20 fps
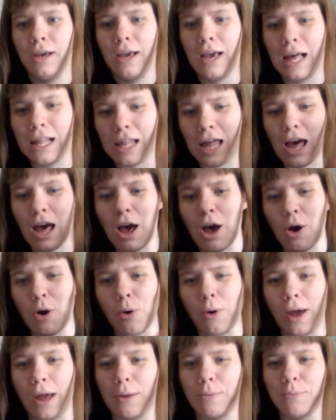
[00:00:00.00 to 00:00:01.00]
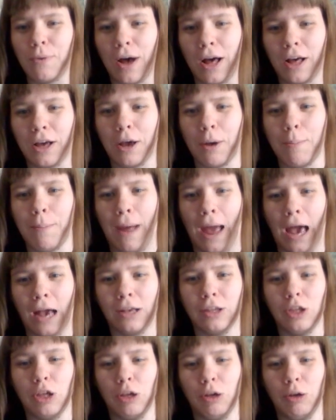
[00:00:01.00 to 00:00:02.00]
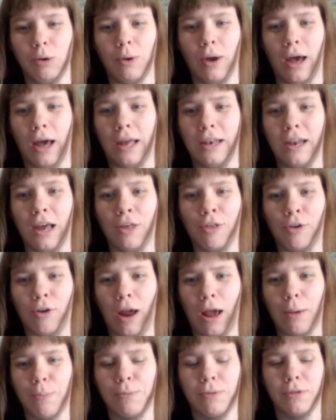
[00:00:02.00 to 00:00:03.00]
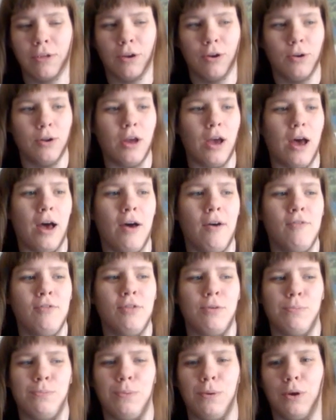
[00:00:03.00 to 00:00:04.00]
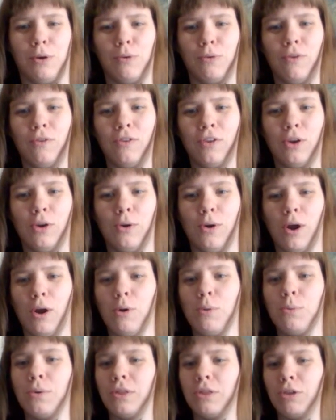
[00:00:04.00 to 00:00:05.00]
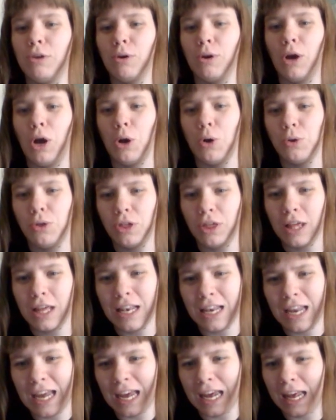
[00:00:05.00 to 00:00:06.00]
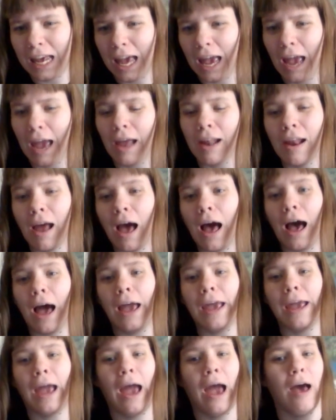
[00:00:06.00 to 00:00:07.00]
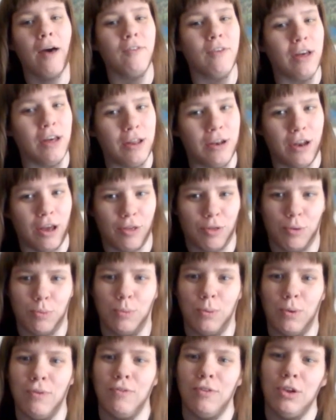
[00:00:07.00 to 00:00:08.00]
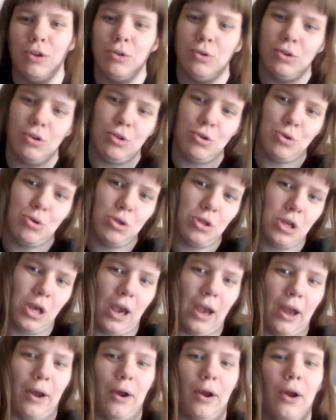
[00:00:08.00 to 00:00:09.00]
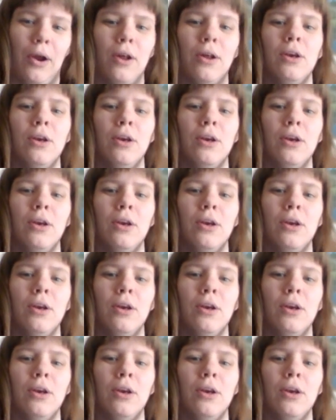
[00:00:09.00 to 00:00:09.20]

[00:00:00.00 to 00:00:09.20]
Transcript: Hello, and welcome back to another episode of The Book Reviewer with your host Cindy, and I have another review to share.